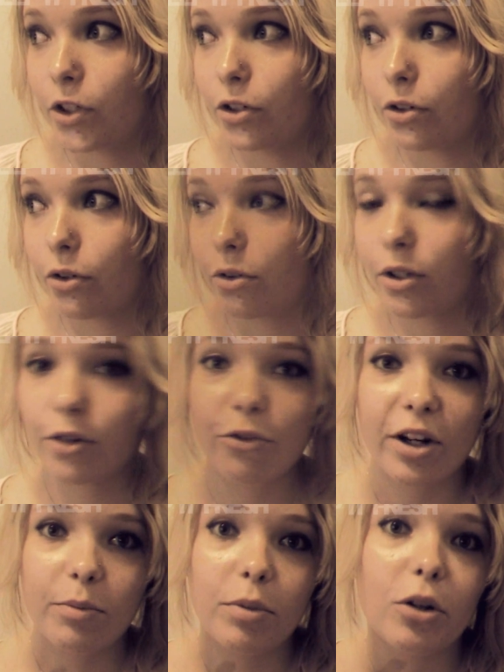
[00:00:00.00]
you know, the
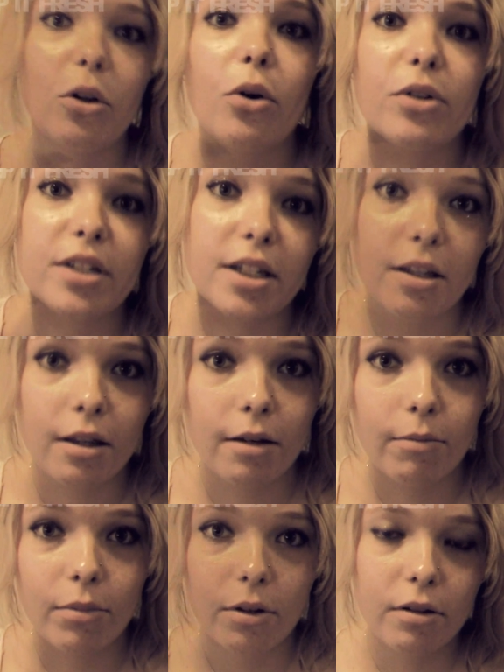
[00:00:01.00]
effect belongs to
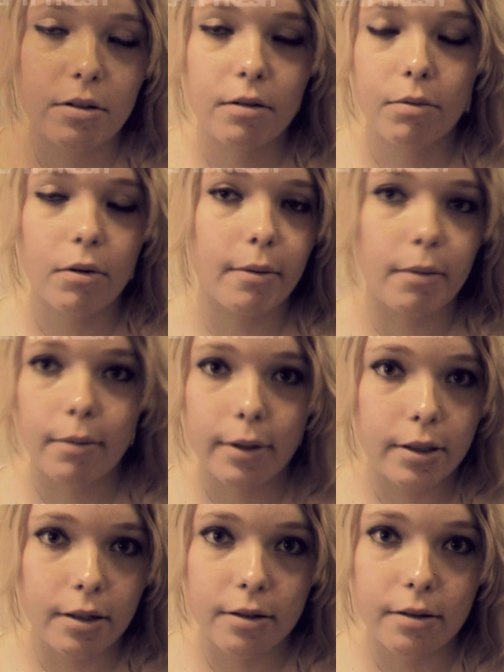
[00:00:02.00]
them, because it
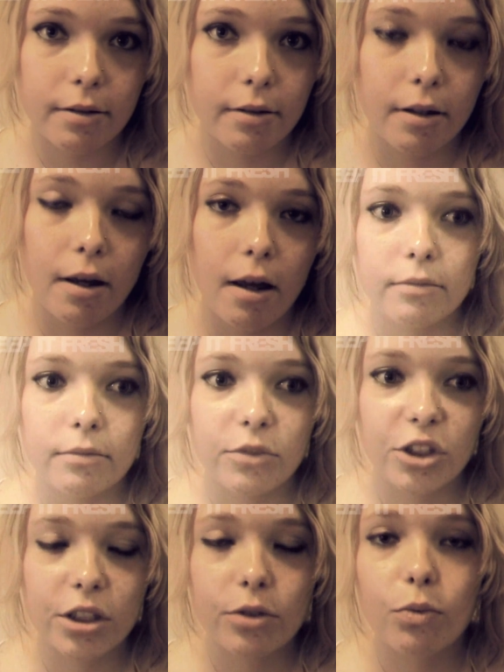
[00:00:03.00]
probably doesn't.
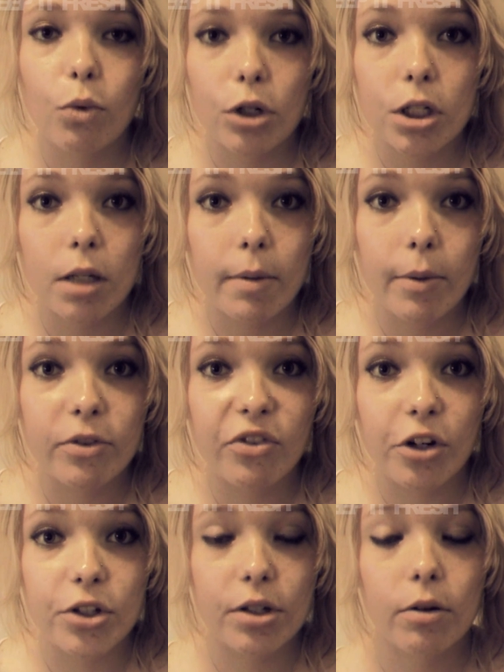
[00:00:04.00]
Just watch other people's
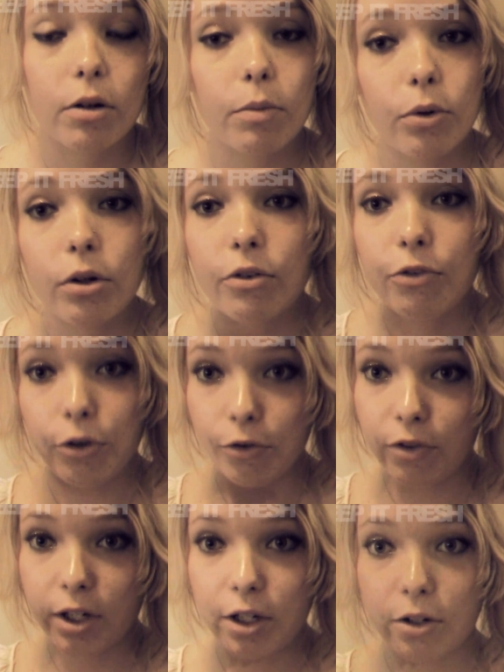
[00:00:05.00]
videos. I'm going to put a few
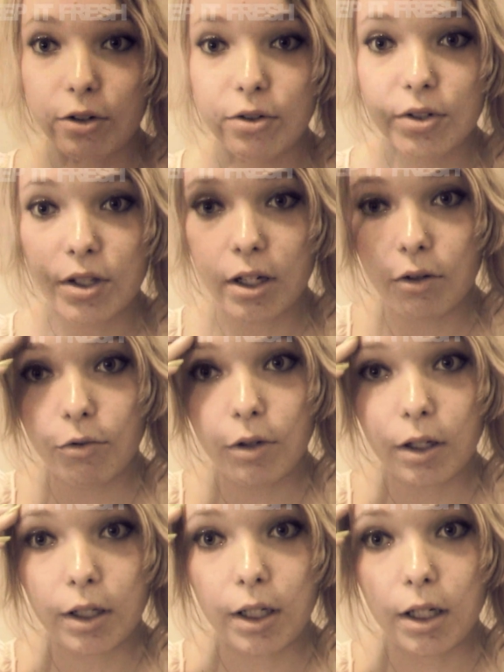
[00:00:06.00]
videos that are
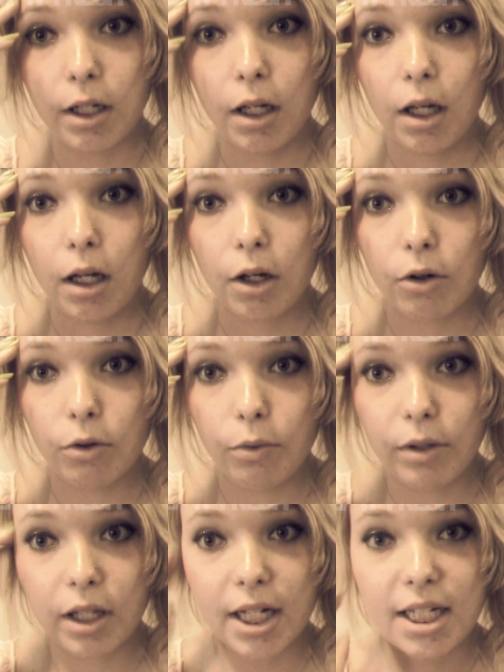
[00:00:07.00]
really good
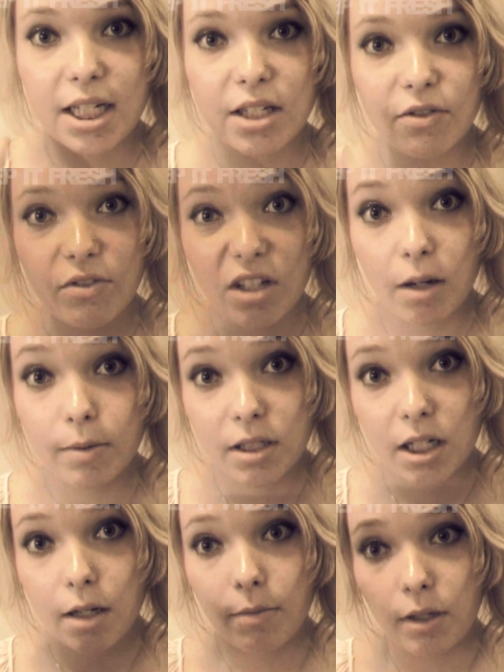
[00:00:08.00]
with ideas of
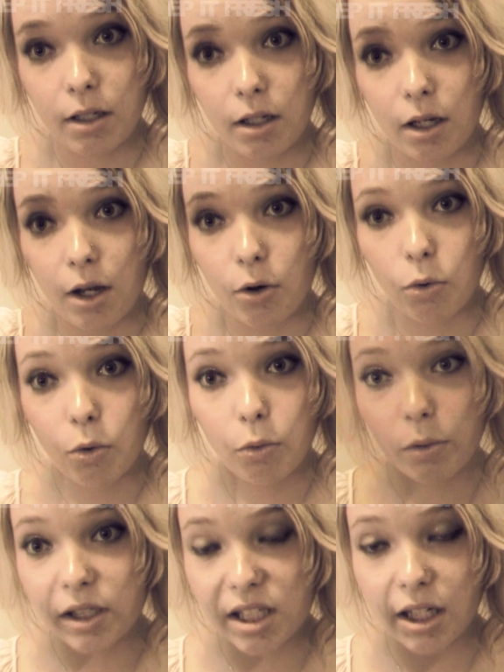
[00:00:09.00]
dubstep, or
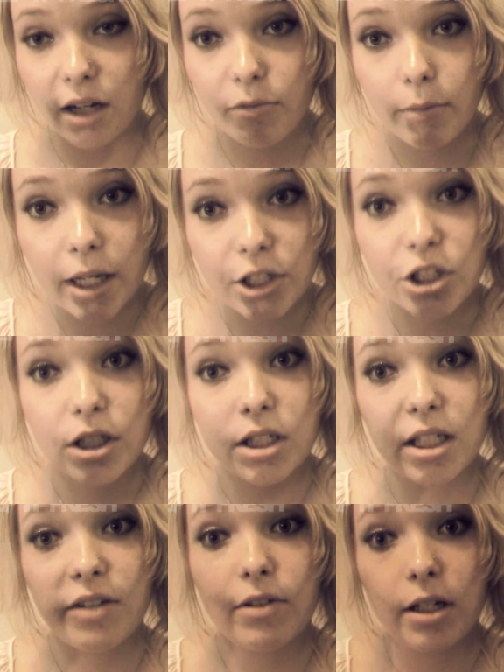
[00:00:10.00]
ones that I've
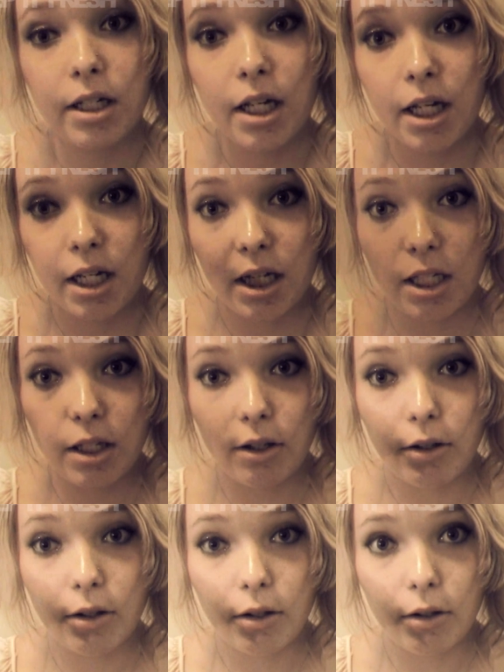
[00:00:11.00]
mentioned even, in
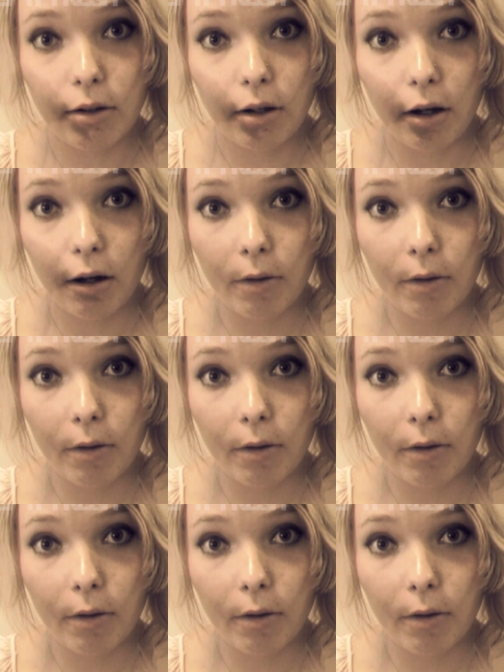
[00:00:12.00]
the